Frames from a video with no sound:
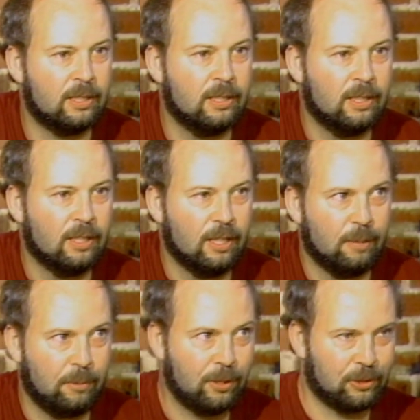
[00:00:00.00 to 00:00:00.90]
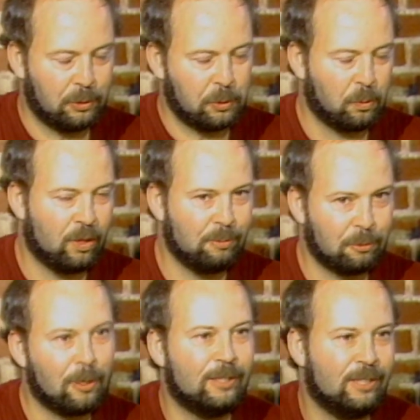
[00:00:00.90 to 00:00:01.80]
And because there was one
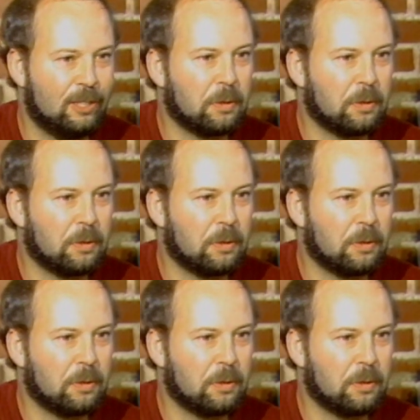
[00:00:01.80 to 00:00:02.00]
presence